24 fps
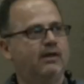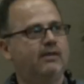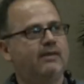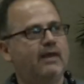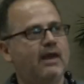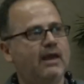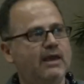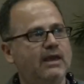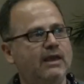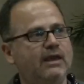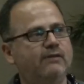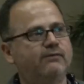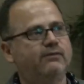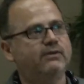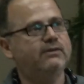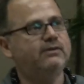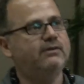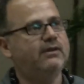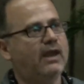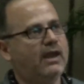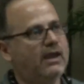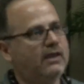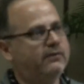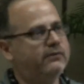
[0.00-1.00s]
They even
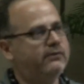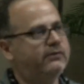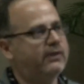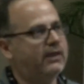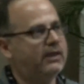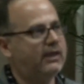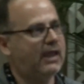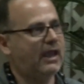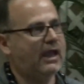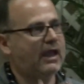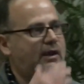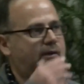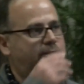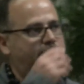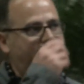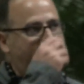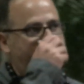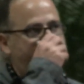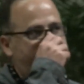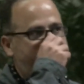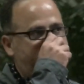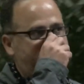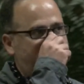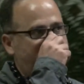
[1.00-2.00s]
take sick
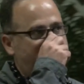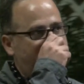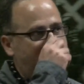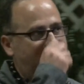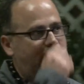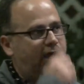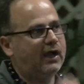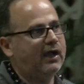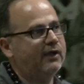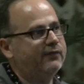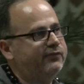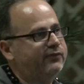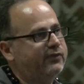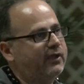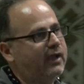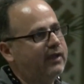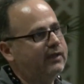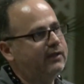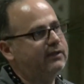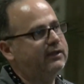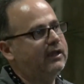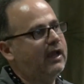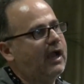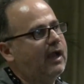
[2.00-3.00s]
animals to
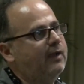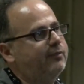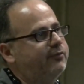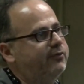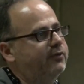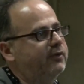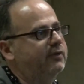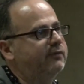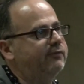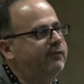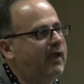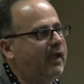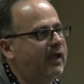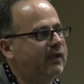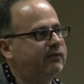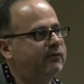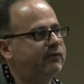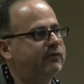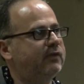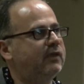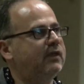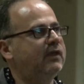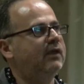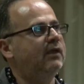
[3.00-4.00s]
off-site adoption
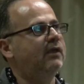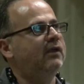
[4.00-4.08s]
events